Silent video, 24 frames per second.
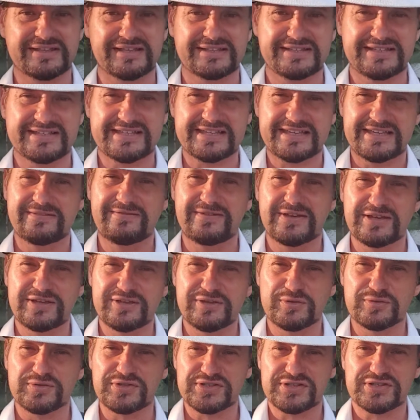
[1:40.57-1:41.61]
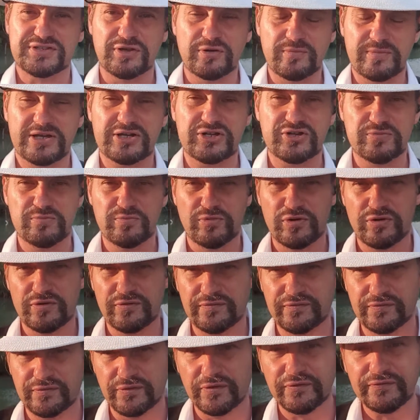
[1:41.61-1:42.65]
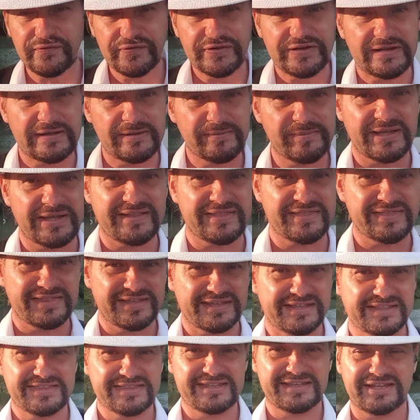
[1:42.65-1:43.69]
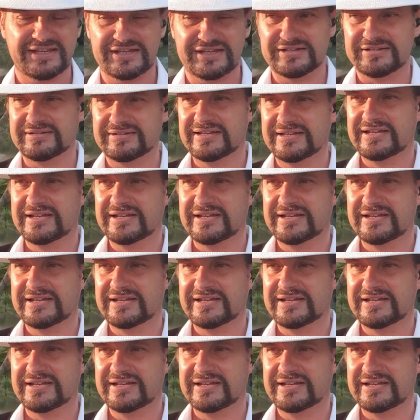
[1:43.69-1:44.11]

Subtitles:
that is giving you so much more fulfillment that the